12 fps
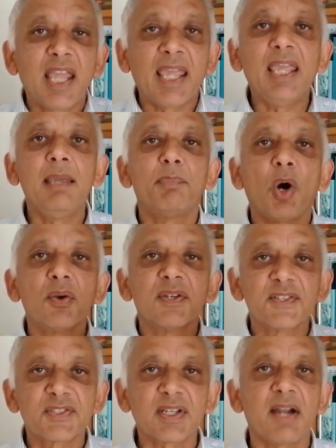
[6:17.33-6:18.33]
keep on
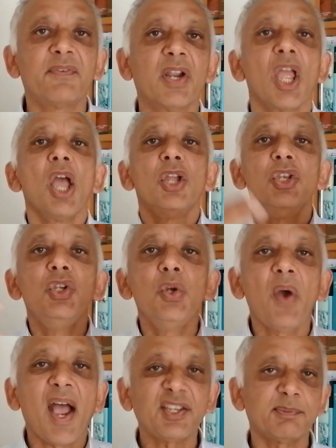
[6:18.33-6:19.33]
discovering
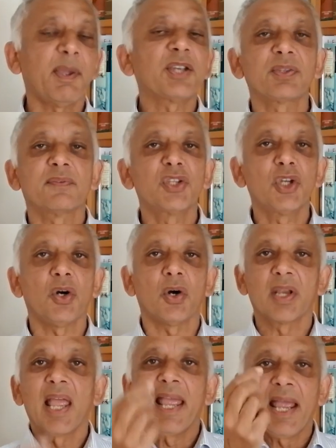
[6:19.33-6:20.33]
new aspects of God.